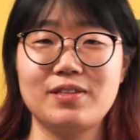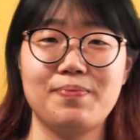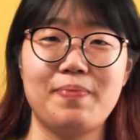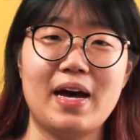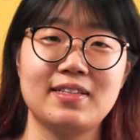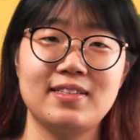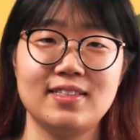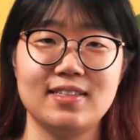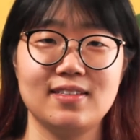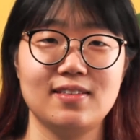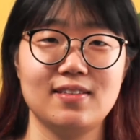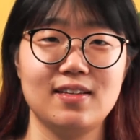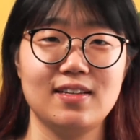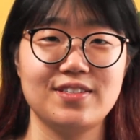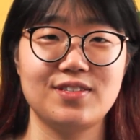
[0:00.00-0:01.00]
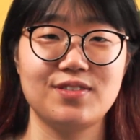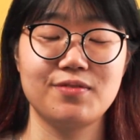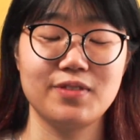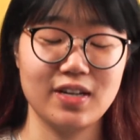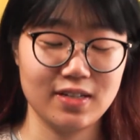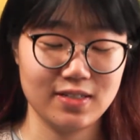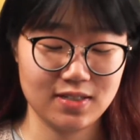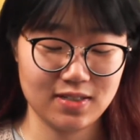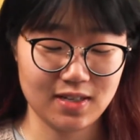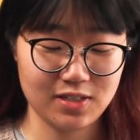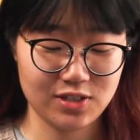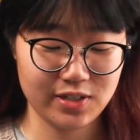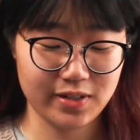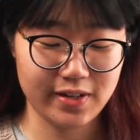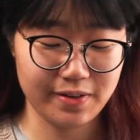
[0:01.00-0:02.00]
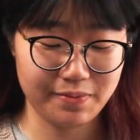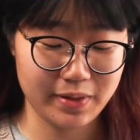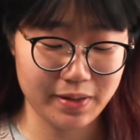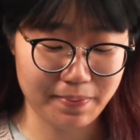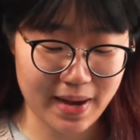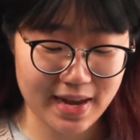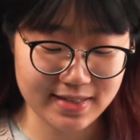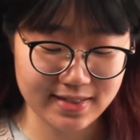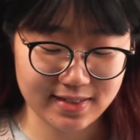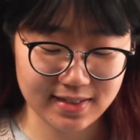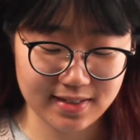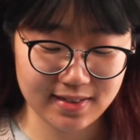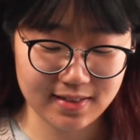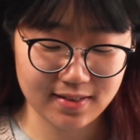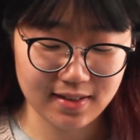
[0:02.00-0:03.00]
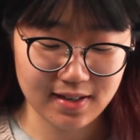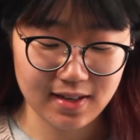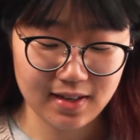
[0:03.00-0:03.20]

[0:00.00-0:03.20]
the pattern, it's such a lovely pattern,